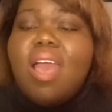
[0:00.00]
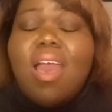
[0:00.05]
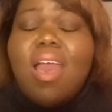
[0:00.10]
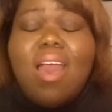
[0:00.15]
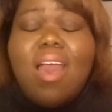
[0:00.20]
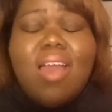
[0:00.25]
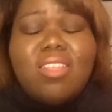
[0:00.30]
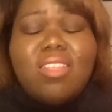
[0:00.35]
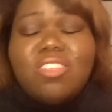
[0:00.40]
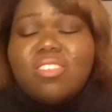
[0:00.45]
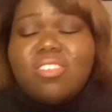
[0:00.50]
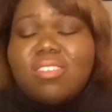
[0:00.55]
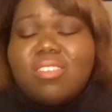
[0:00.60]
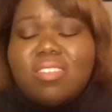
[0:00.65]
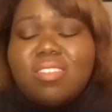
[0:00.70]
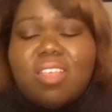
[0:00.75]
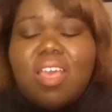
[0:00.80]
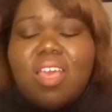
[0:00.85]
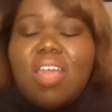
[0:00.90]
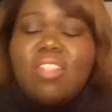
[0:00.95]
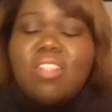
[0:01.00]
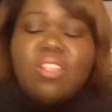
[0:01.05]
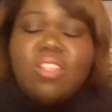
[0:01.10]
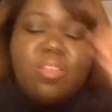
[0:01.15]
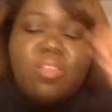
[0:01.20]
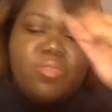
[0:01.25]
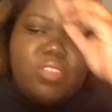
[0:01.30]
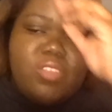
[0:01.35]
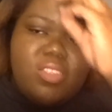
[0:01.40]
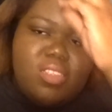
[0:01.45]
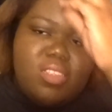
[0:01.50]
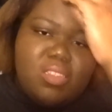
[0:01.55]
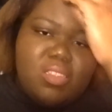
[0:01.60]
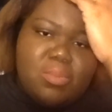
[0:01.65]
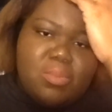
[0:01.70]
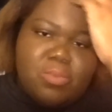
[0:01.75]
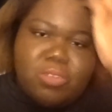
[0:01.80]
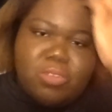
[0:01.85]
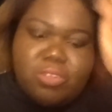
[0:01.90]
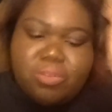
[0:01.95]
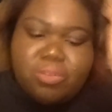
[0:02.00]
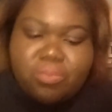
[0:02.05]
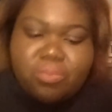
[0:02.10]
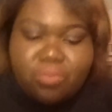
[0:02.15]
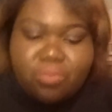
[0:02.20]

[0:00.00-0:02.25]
I loved this book.